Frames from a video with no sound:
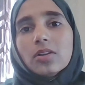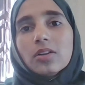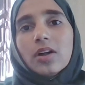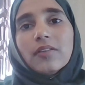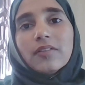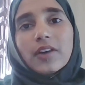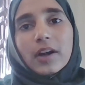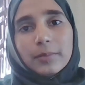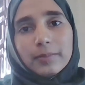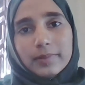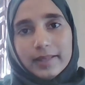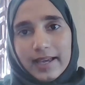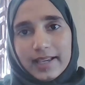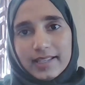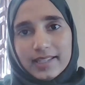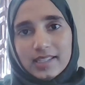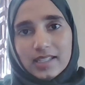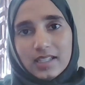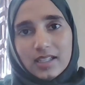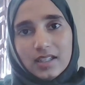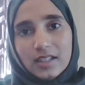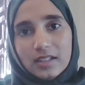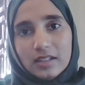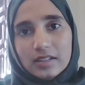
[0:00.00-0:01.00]
all of our
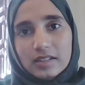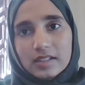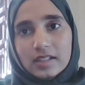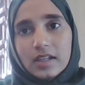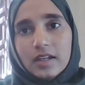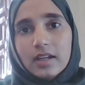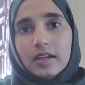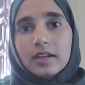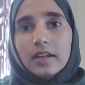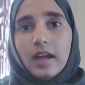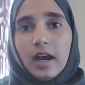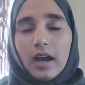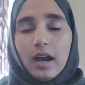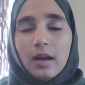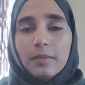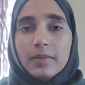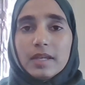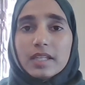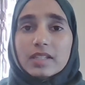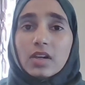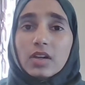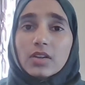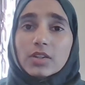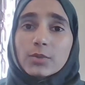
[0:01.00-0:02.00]
blessings
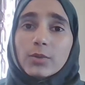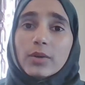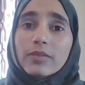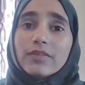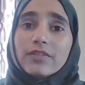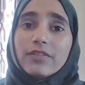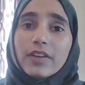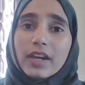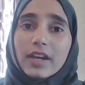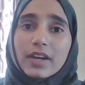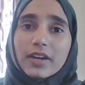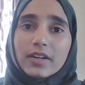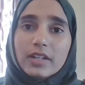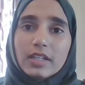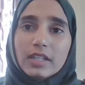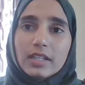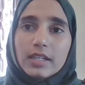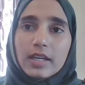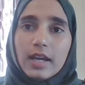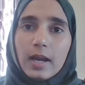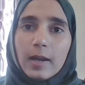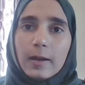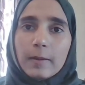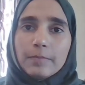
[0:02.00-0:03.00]
um, is also a
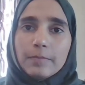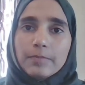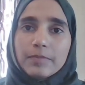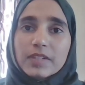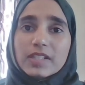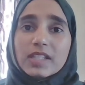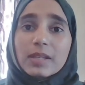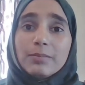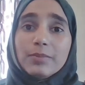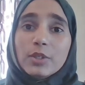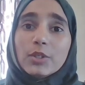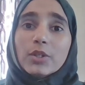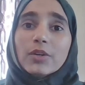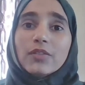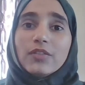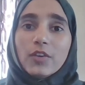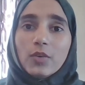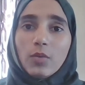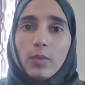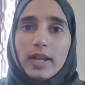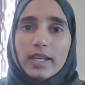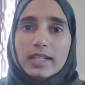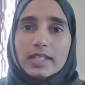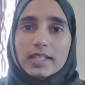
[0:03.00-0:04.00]
very, um, it's a
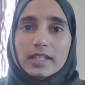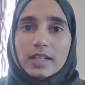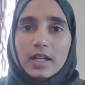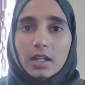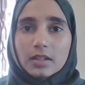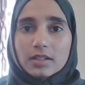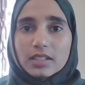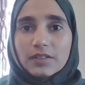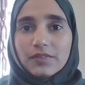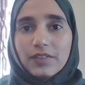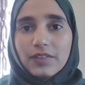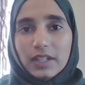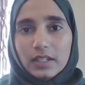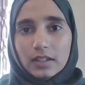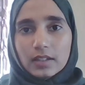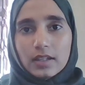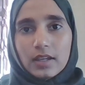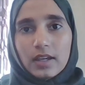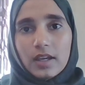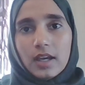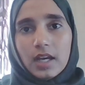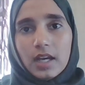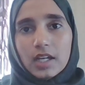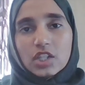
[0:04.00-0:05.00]
beautiful way to cultivate
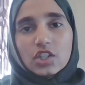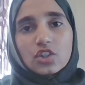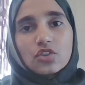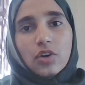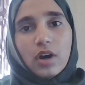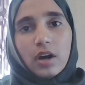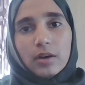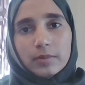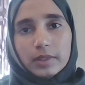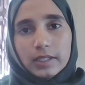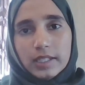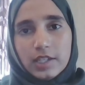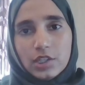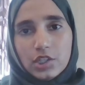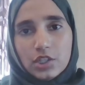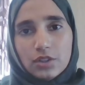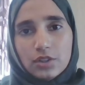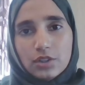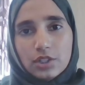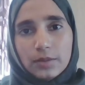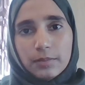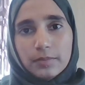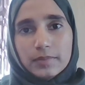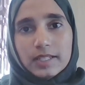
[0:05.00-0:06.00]
a strong
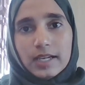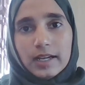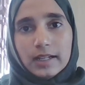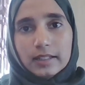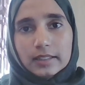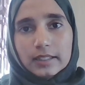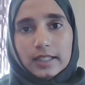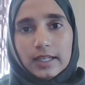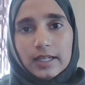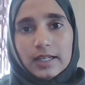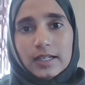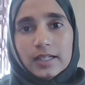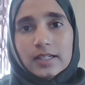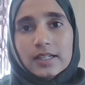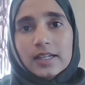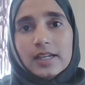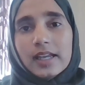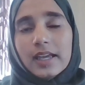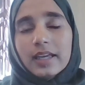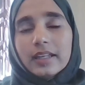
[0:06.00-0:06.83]
relationship to Allah.